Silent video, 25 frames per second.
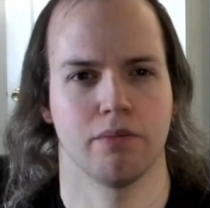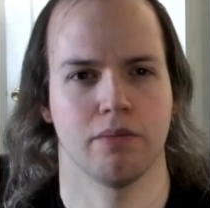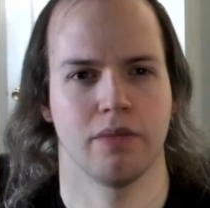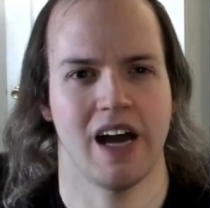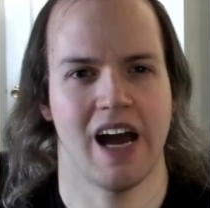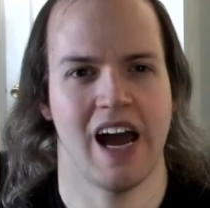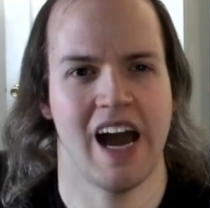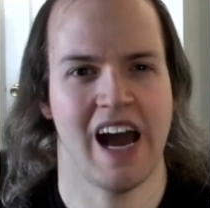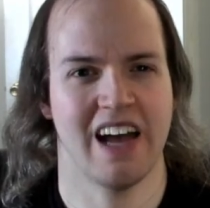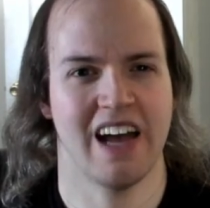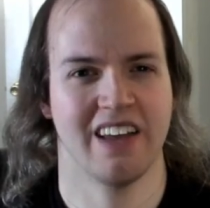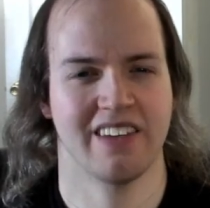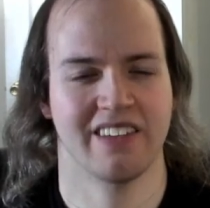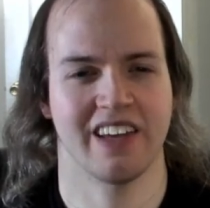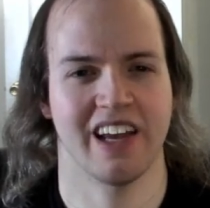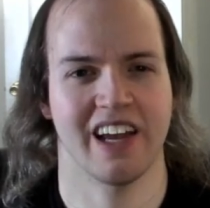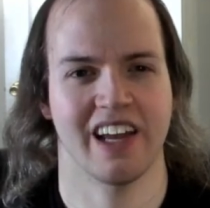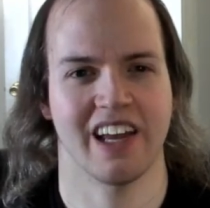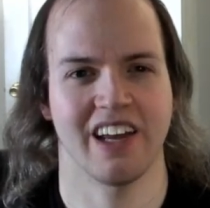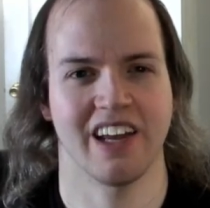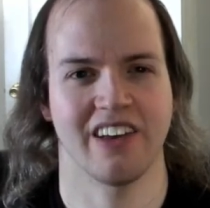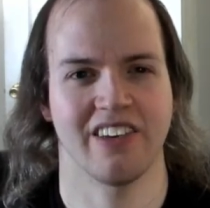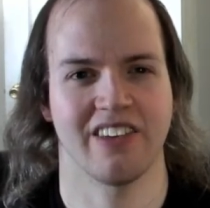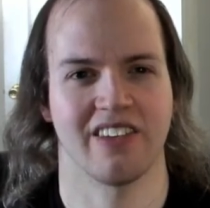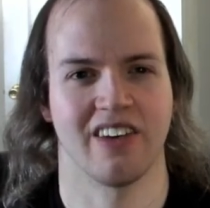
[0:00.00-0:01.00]

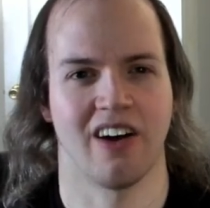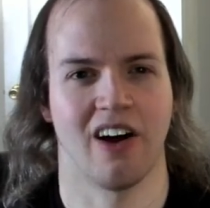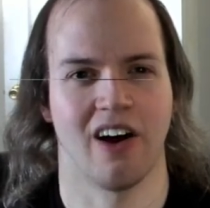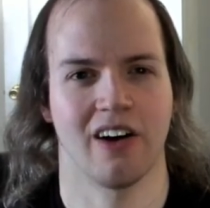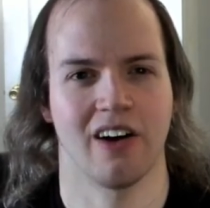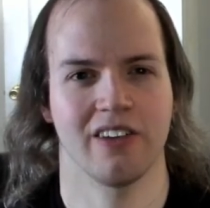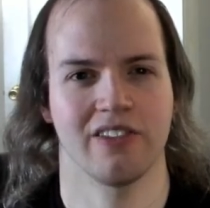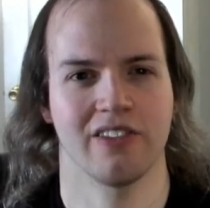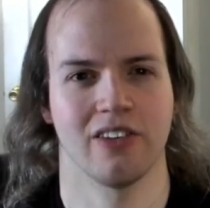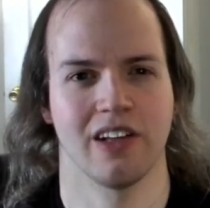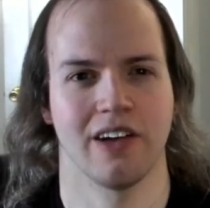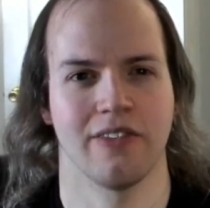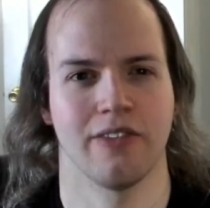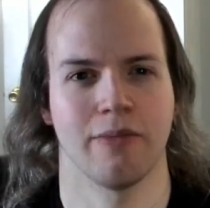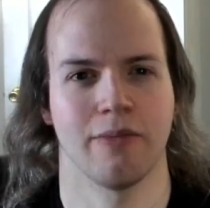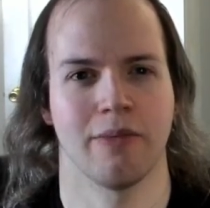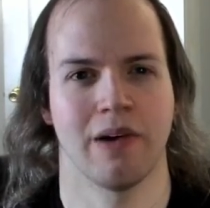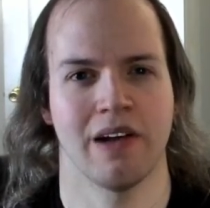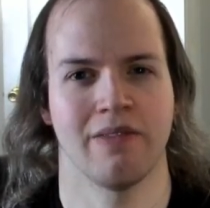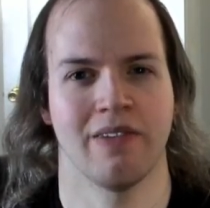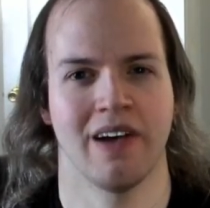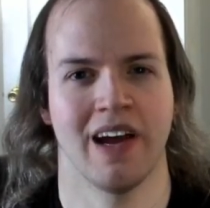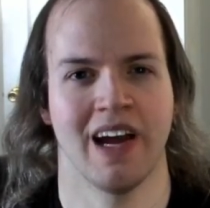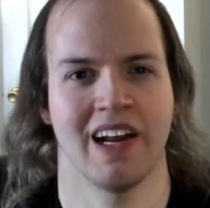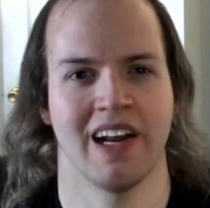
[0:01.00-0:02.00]
ass-kicking song delivered by
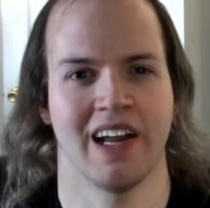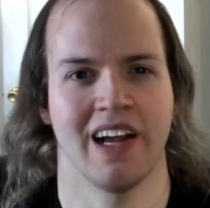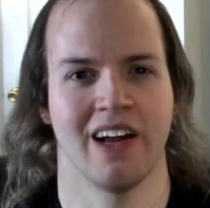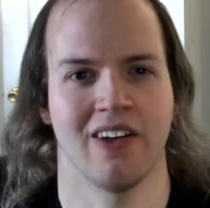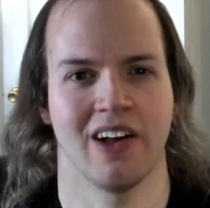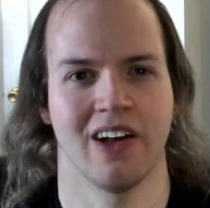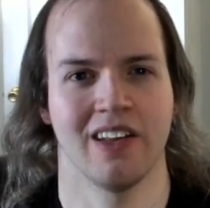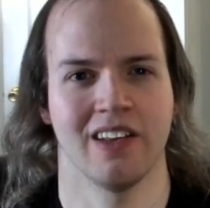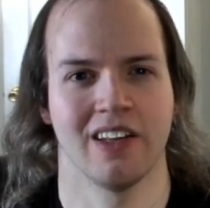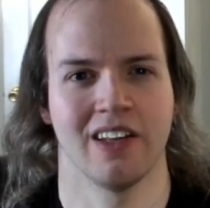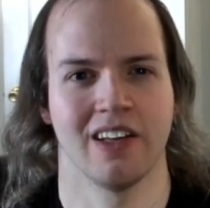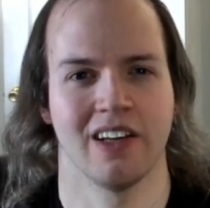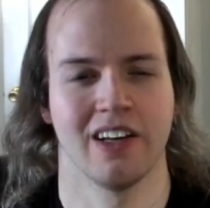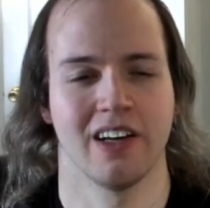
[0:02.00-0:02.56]
Van Halen.